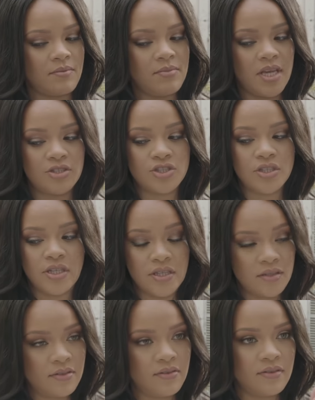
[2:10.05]
me and
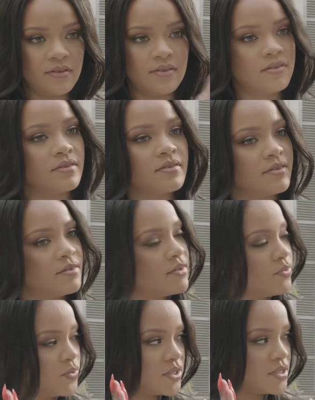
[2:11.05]
Jahleel,
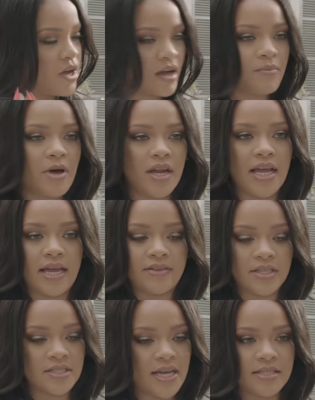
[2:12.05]
talk about it. I
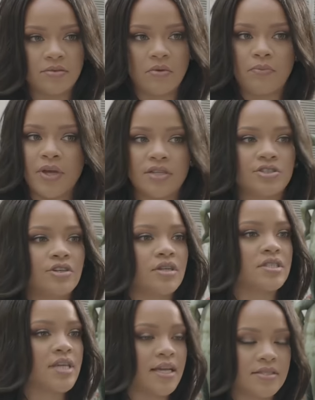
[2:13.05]
either text him a picture
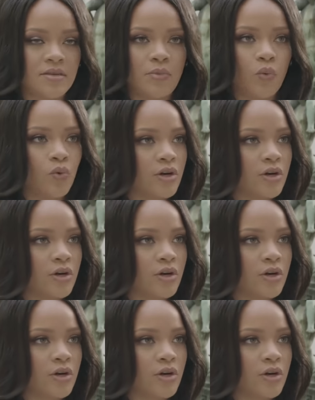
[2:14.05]
or text him a